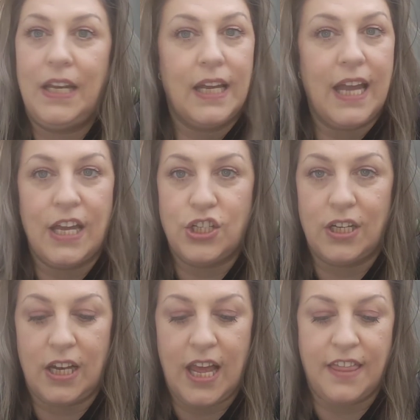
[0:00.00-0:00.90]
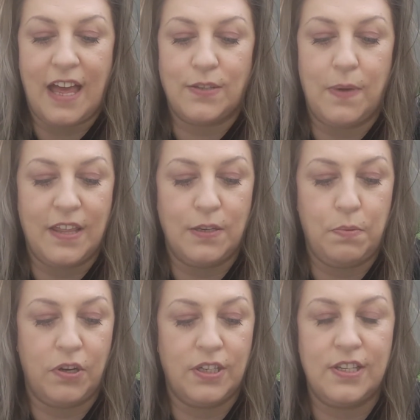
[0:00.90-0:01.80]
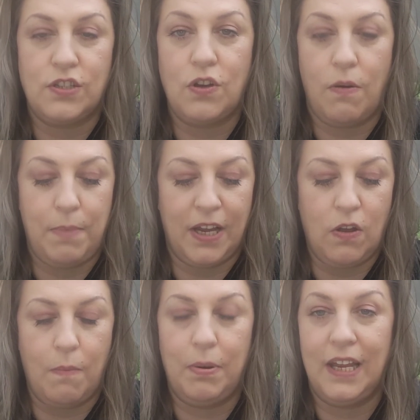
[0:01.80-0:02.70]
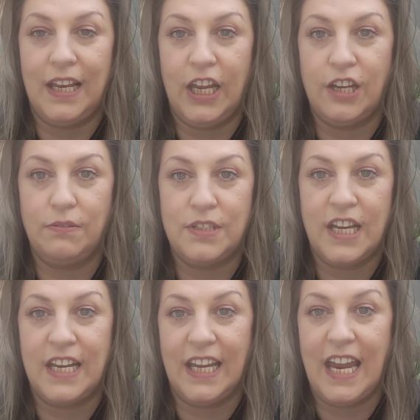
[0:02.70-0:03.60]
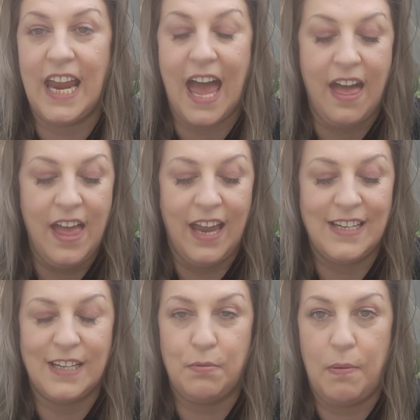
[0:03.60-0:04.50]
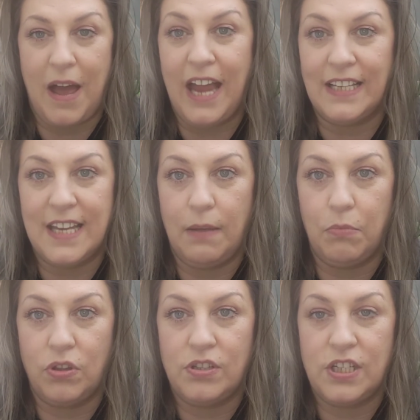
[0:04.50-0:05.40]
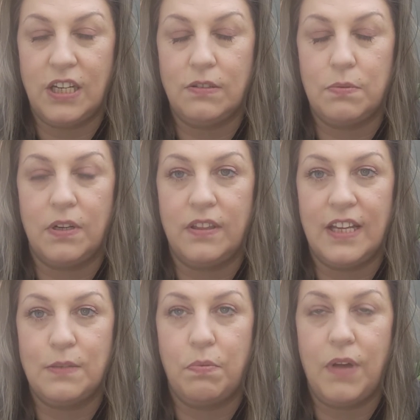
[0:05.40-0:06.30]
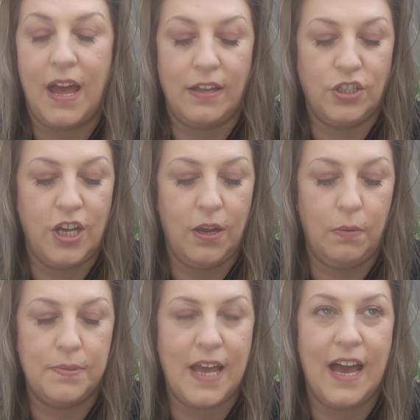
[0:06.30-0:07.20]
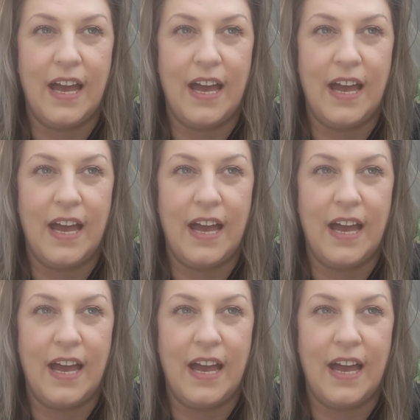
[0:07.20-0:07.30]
mean occasionally, that's why this product has not been completely used in a year. It takes me about 18 months to use one of these tubes.